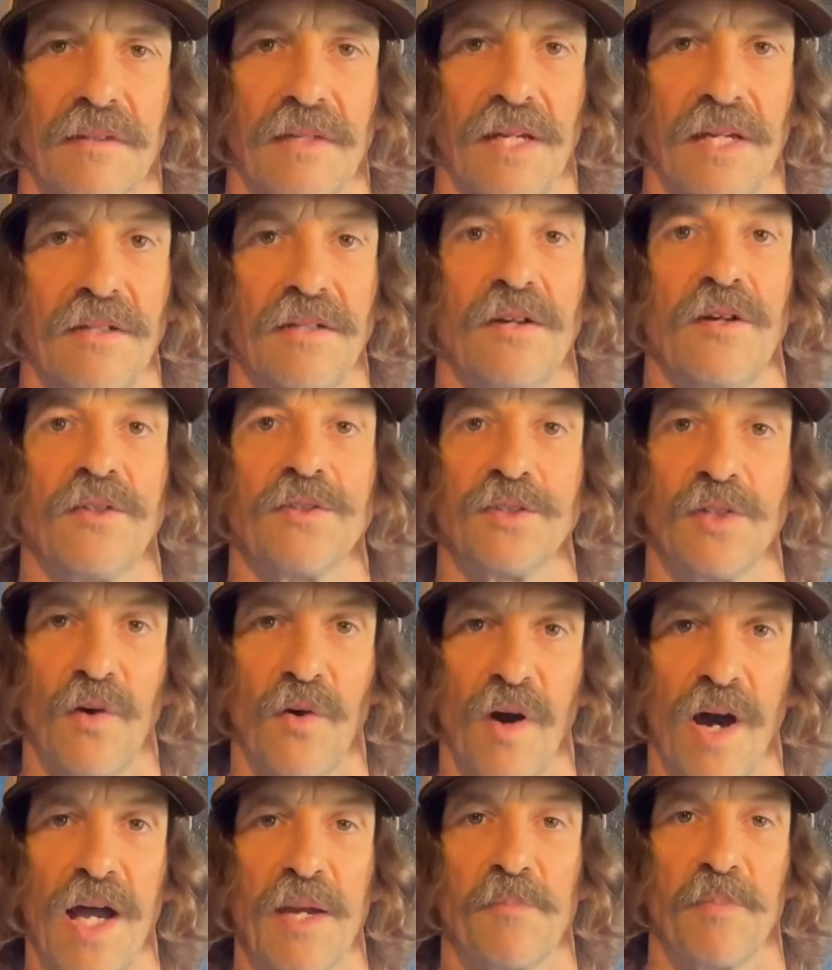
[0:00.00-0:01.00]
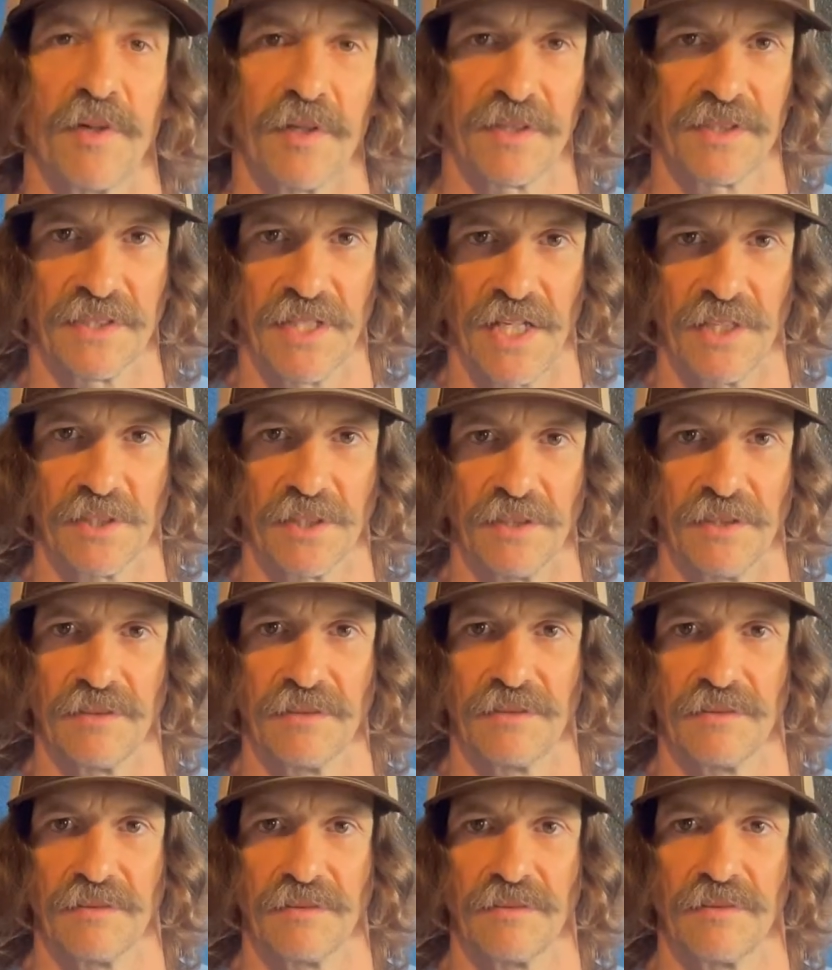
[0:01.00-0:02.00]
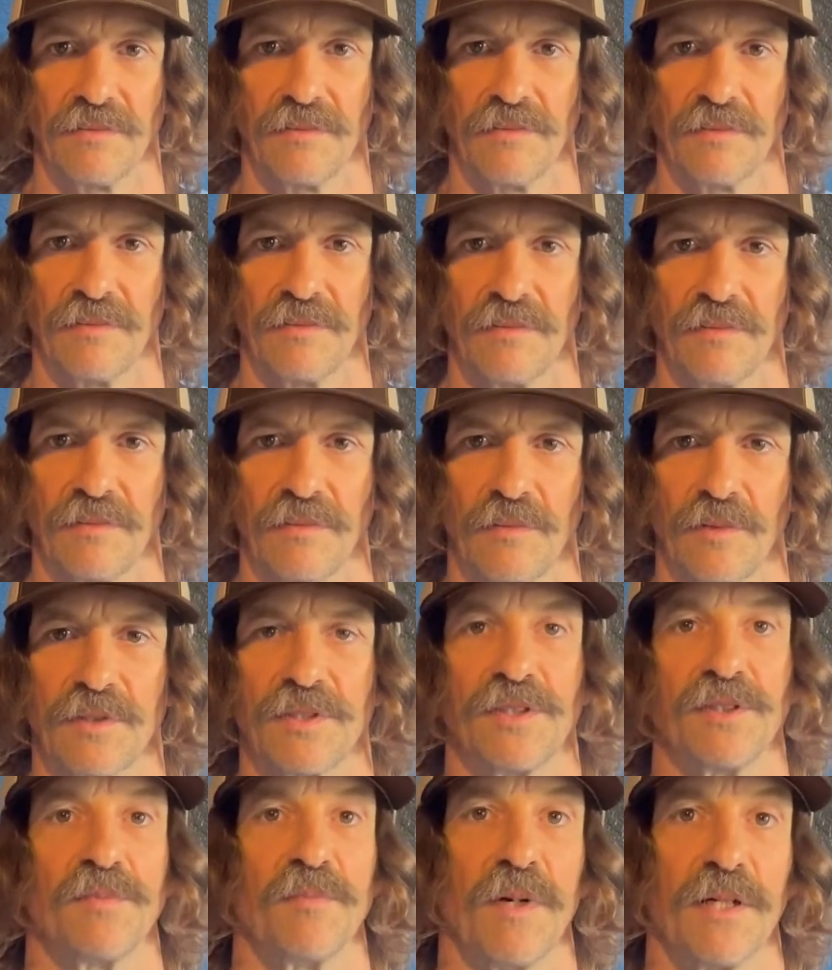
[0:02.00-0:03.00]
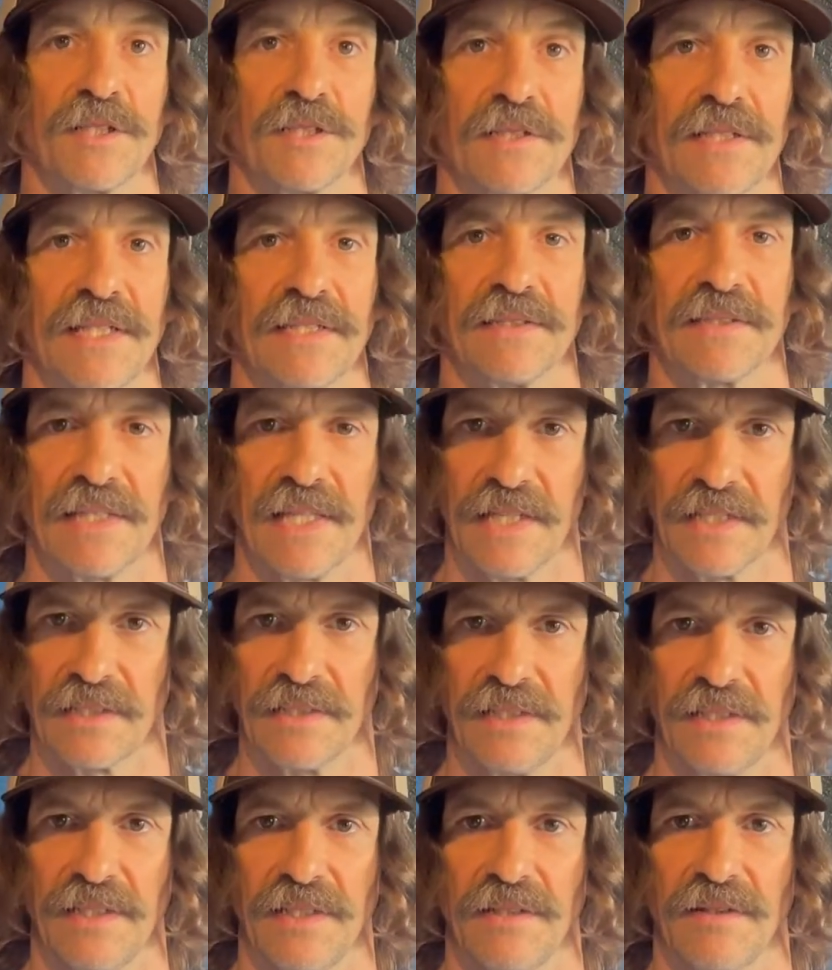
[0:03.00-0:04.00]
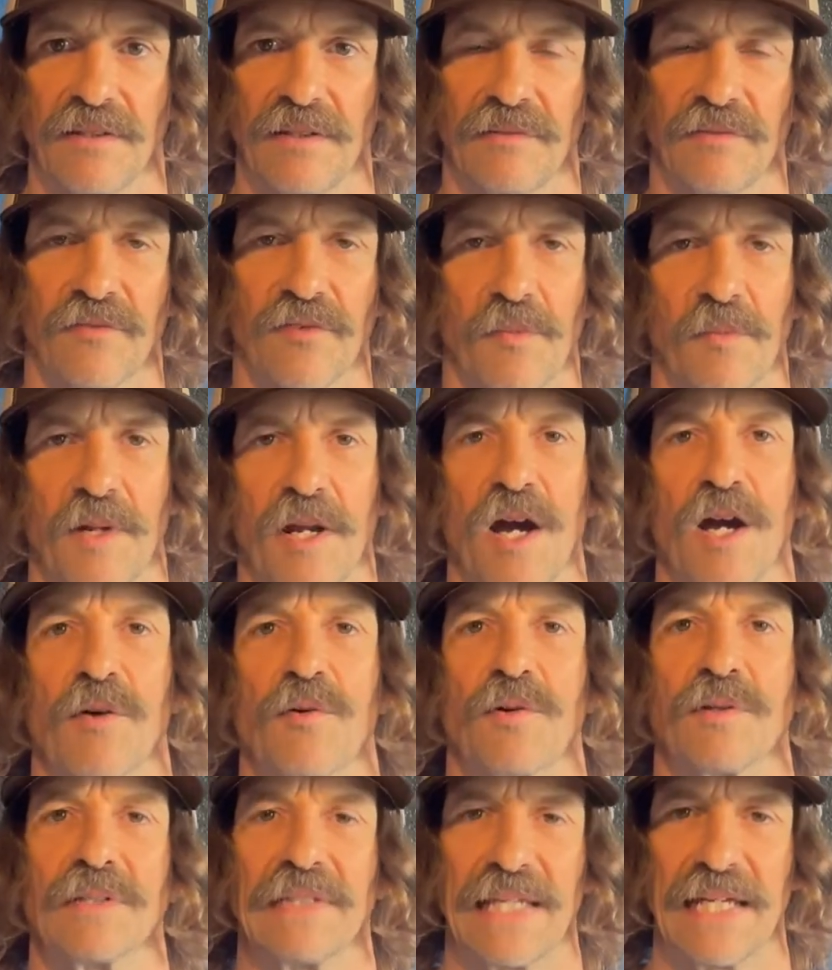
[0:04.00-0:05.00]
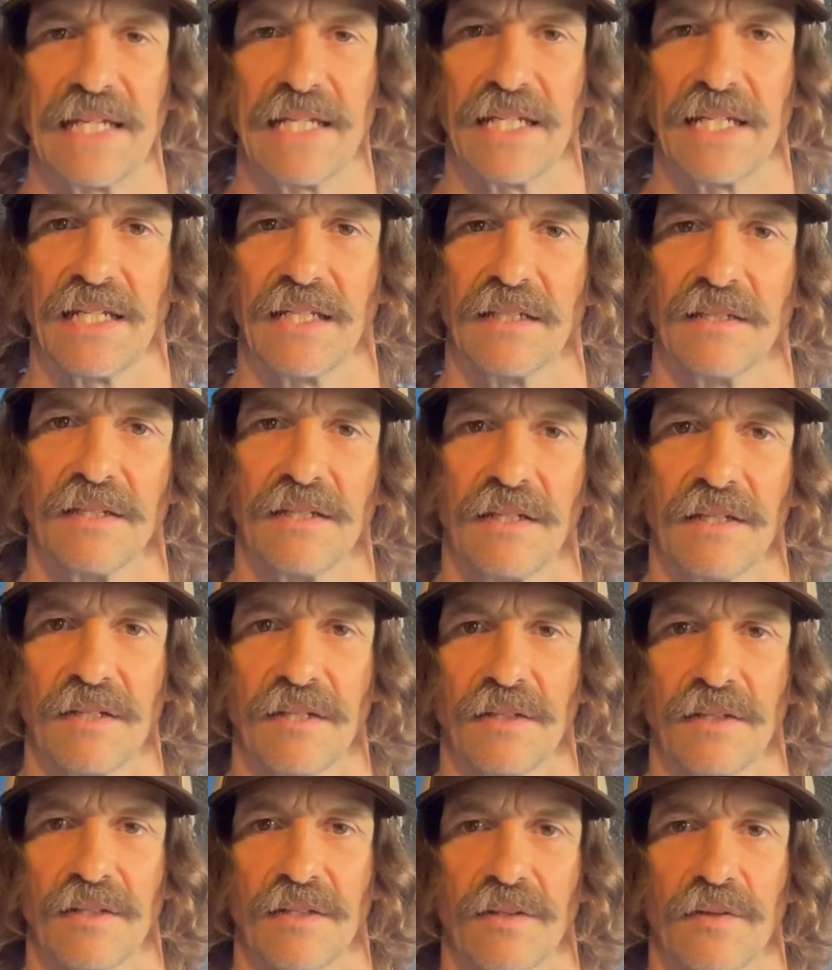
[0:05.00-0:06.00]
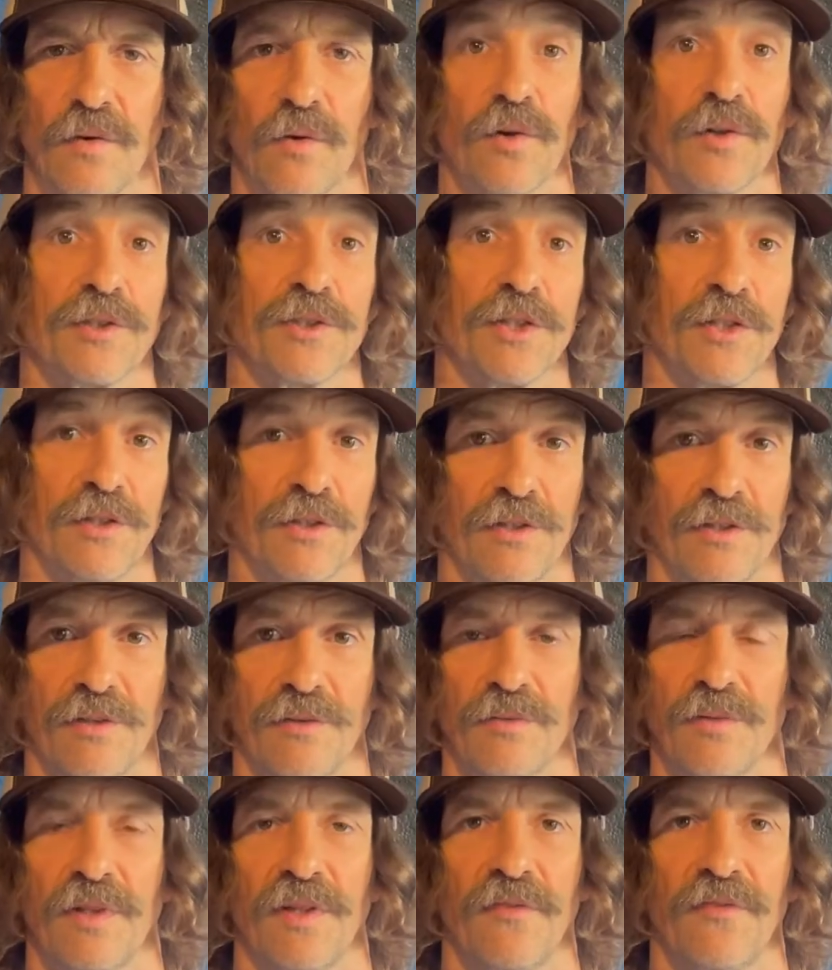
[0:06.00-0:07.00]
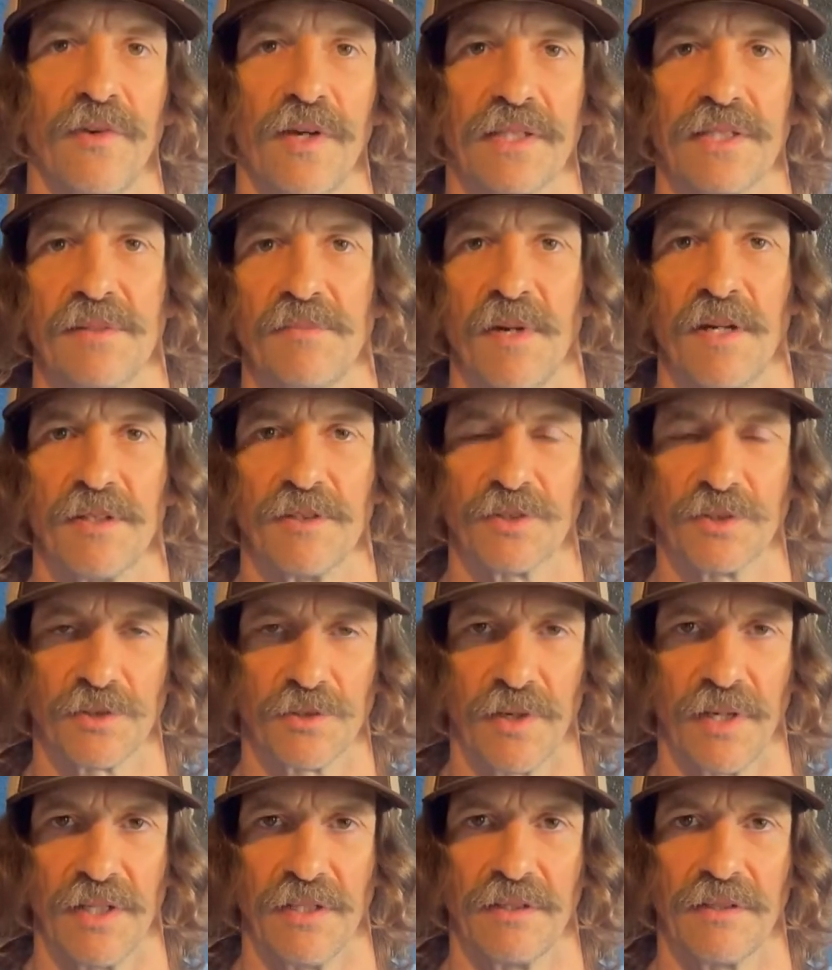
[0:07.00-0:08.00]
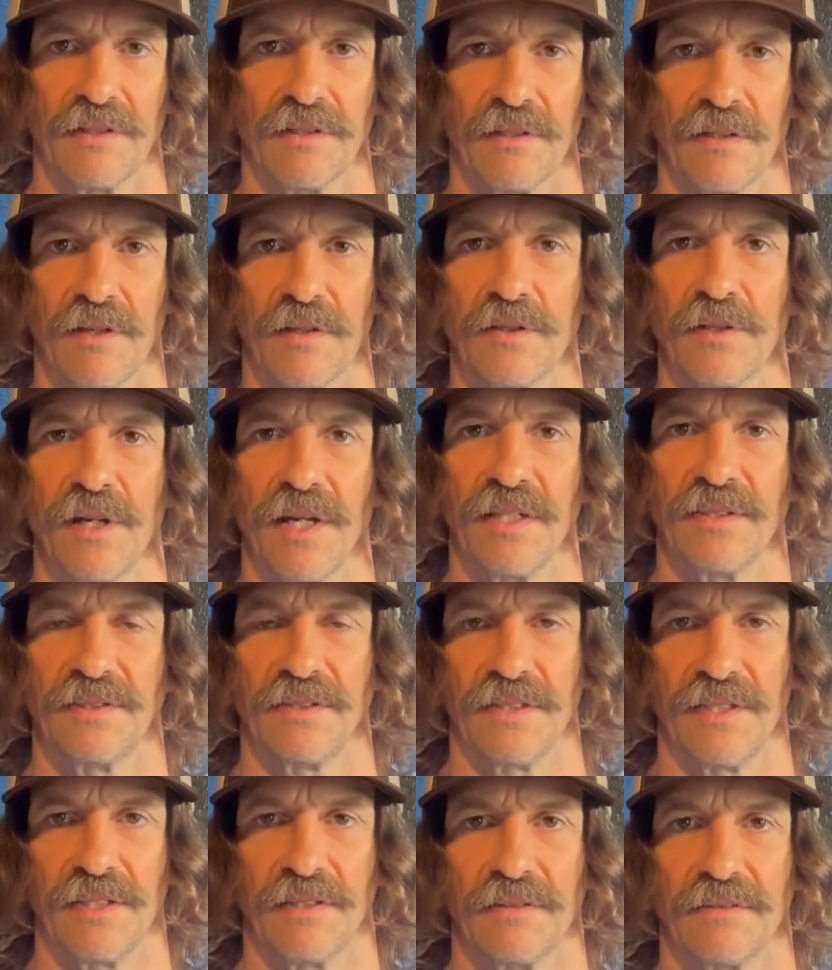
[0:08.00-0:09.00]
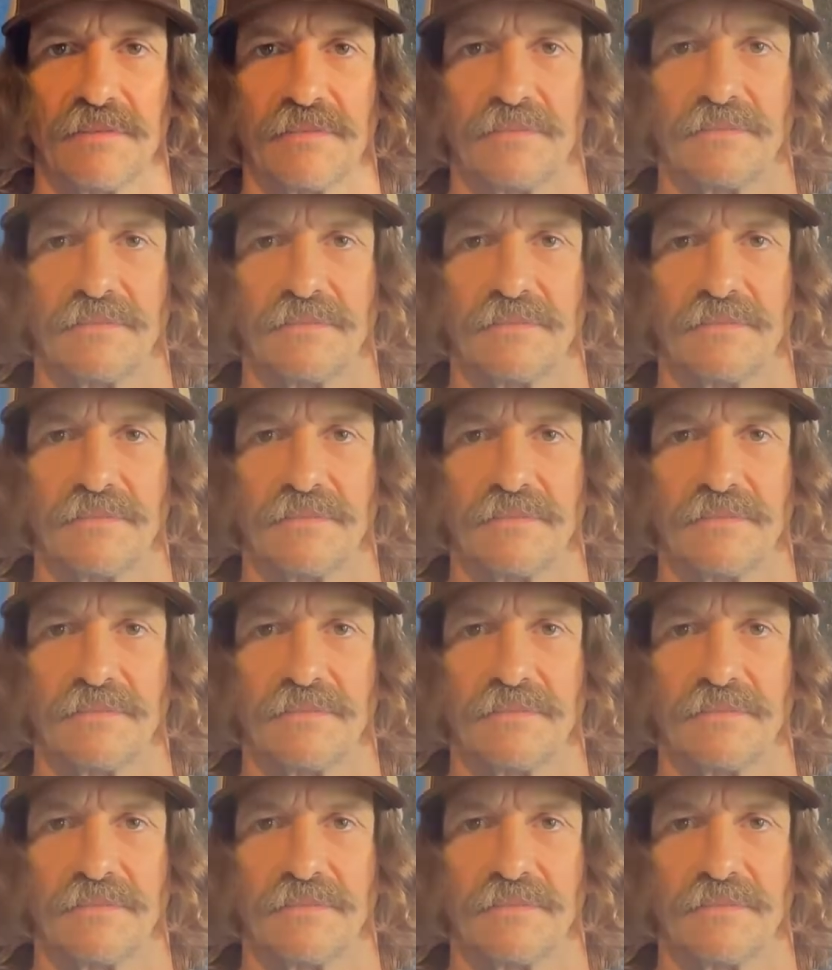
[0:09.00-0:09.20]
And also hyperextension, which is much less likely from an awkward landing or turn, will affect the amount of strain on your ACL.